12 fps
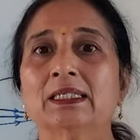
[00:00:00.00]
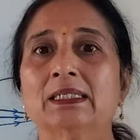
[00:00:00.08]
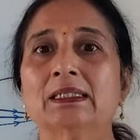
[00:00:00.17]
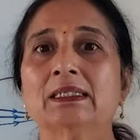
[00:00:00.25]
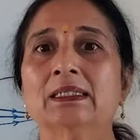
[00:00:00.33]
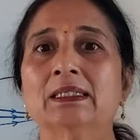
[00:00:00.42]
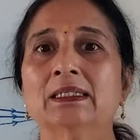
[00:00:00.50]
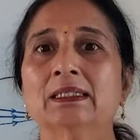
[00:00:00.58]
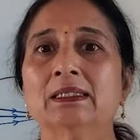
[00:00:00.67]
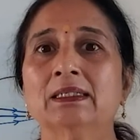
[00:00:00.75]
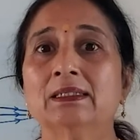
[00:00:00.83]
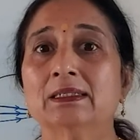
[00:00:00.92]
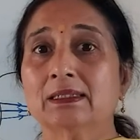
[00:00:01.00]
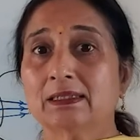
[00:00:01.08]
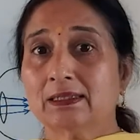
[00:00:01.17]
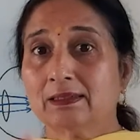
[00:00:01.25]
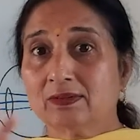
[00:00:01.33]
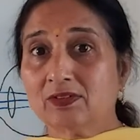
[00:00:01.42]
the
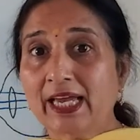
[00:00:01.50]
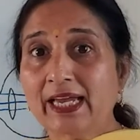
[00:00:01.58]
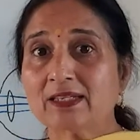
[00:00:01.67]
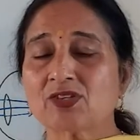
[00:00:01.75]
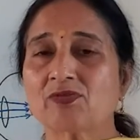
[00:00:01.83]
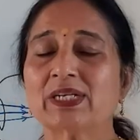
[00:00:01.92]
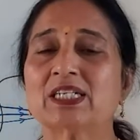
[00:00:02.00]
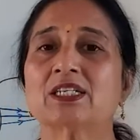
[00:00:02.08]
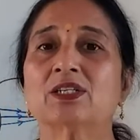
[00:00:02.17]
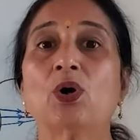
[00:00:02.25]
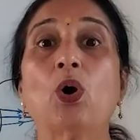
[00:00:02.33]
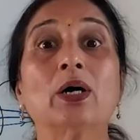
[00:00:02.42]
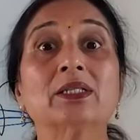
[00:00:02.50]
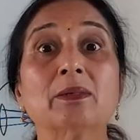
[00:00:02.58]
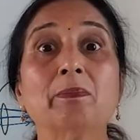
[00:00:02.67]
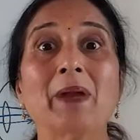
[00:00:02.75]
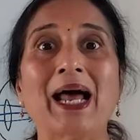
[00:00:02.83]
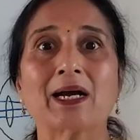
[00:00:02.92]
things written on the
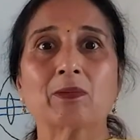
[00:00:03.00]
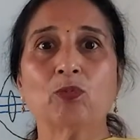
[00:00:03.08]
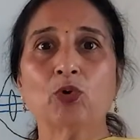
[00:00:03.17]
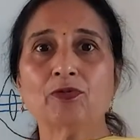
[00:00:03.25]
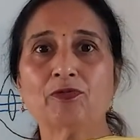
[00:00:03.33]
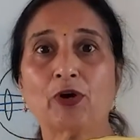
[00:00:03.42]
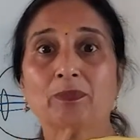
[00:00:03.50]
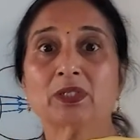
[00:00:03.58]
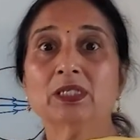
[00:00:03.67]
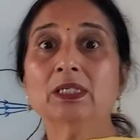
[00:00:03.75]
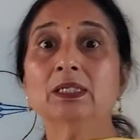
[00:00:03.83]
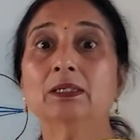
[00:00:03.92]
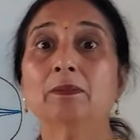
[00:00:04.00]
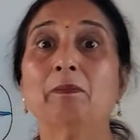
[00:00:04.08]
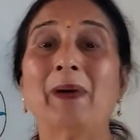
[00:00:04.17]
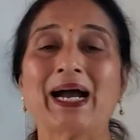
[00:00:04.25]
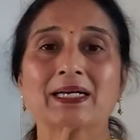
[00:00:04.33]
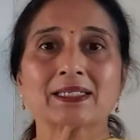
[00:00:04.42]
blackboard from the
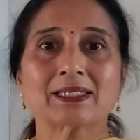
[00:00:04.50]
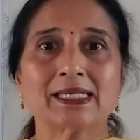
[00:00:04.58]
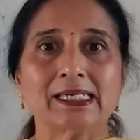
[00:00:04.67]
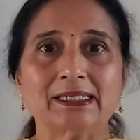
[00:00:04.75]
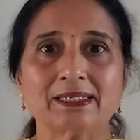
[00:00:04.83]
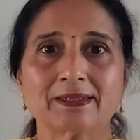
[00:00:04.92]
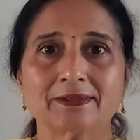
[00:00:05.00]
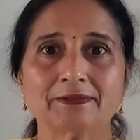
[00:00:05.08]
back seat.